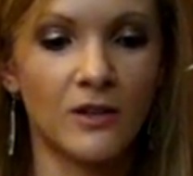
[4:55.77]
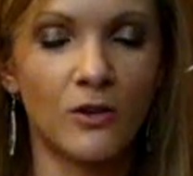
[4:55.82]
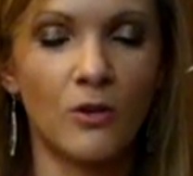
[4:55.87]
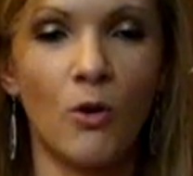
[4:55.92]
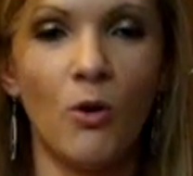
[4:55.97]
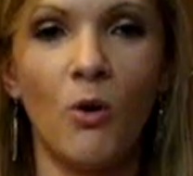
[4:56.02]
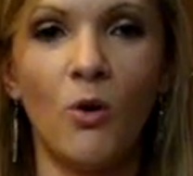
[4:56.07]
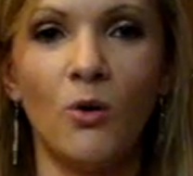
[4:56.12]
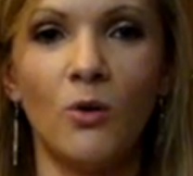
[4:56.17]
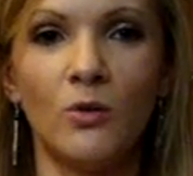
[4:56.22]

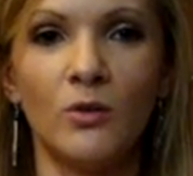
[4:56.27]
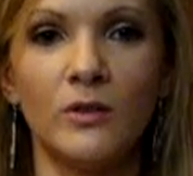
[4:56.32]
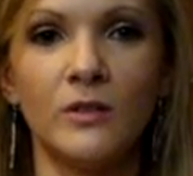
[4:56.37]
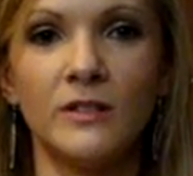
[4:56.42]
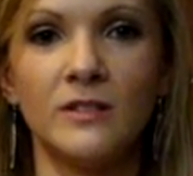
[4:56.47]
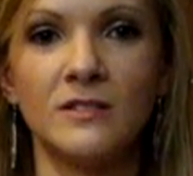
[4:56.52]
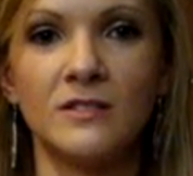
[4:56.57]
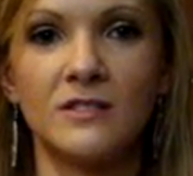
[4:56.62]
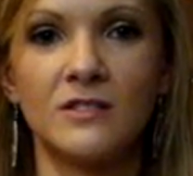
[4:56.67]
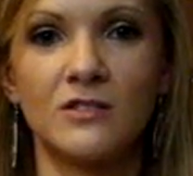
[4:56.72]
goal,
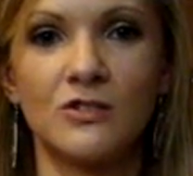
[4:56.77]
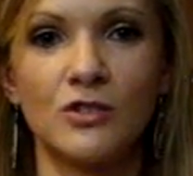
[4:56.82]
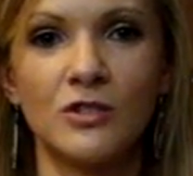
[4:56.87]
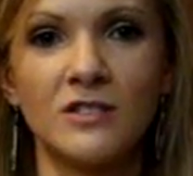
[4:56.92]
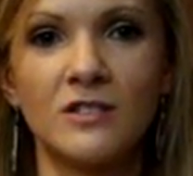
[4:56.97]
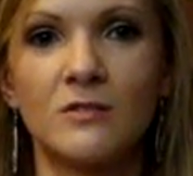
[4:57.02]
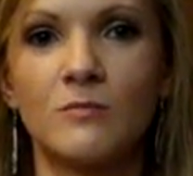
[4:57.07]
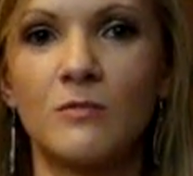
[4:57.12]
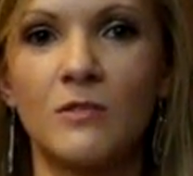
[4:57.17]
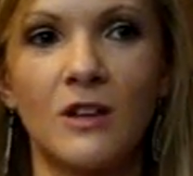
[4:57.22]
is
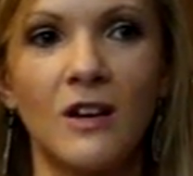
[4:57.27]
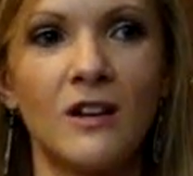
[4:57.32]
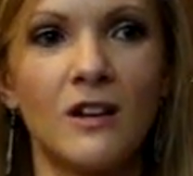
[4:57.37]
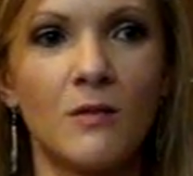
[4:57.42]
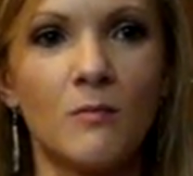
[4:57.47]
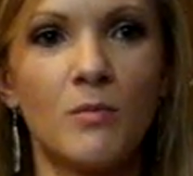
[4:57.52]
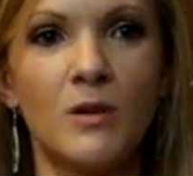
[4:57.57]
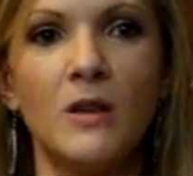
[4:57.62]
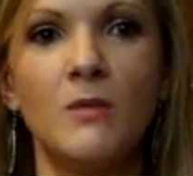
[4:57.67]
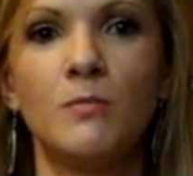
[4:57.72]
just
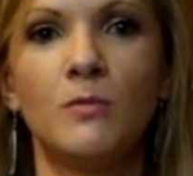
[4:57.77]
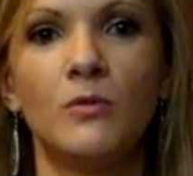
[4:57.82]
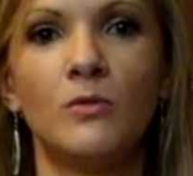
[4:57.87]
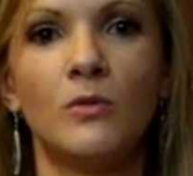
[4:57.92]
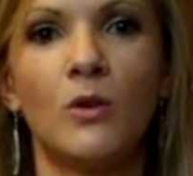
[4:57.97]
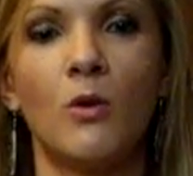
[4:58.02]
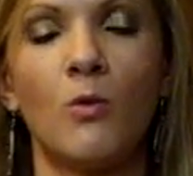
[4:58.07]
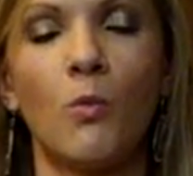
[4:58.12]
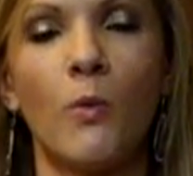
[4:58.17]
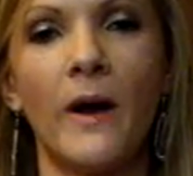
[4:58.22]
getting
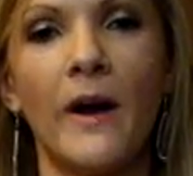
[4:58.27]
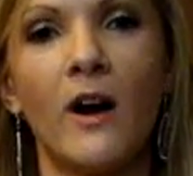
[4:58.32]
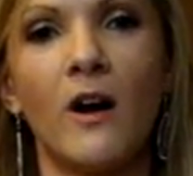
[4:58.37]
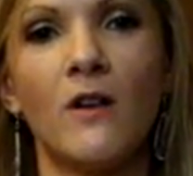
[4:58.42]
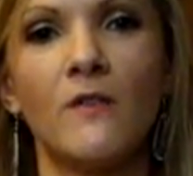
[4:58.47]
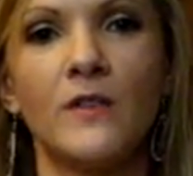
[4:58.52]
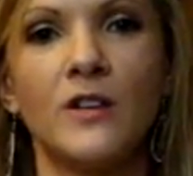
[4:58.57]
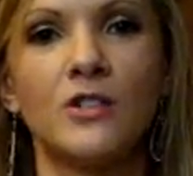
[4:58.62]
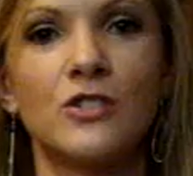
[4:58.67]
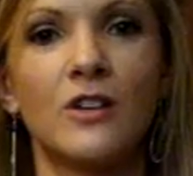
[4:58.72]
people
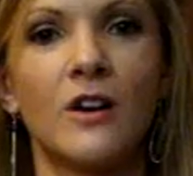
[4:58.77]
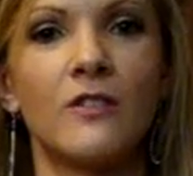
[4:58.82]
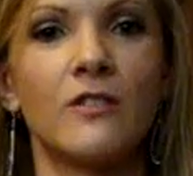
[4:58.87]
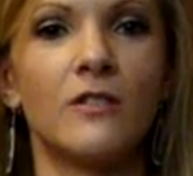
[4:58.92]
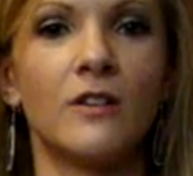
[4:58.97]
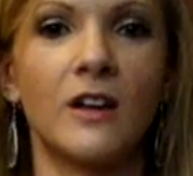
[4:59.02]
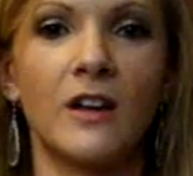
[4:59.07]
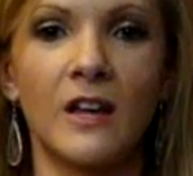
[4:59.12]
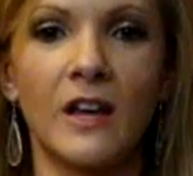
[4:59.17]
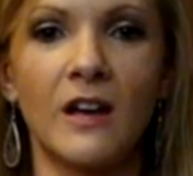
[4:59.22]
aware of each
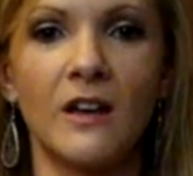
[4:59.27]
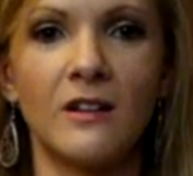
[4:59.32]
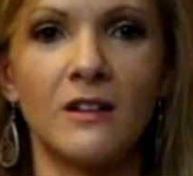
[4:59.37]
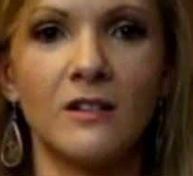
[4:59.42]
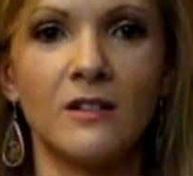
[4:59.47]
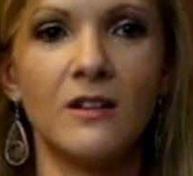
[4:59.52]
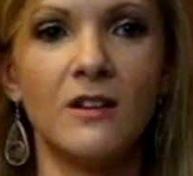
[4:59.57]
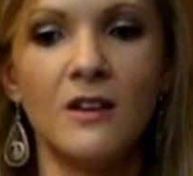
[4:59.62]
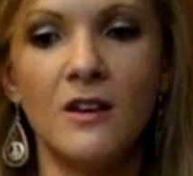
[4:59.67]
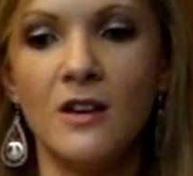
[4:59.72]
other again
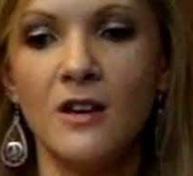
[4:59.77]
and